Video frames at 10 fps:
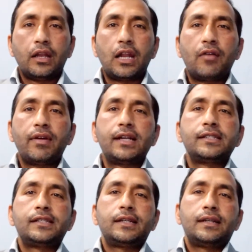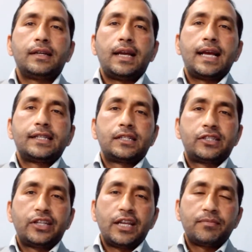Now as
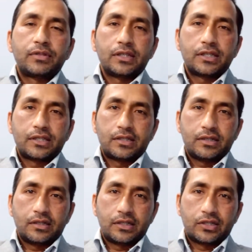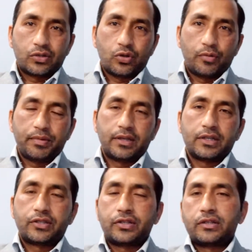its name suggests, it's a copy
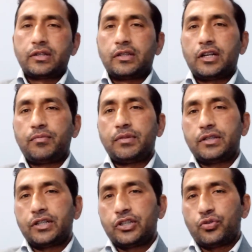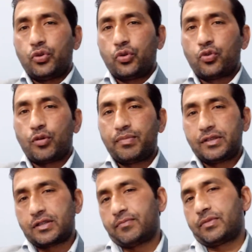constructor. That means it is going to
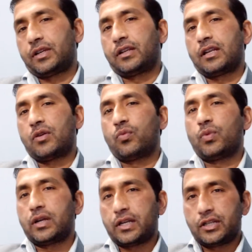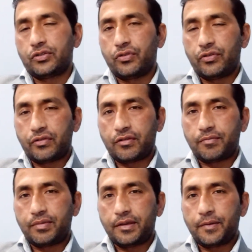copy something. Now what it is going to
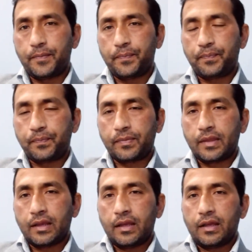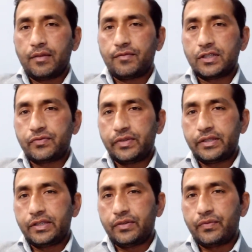copy? First we'll
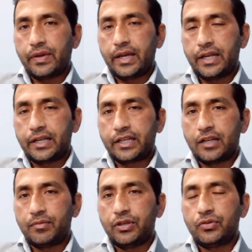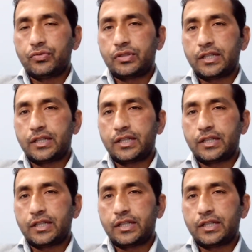see where it can be used.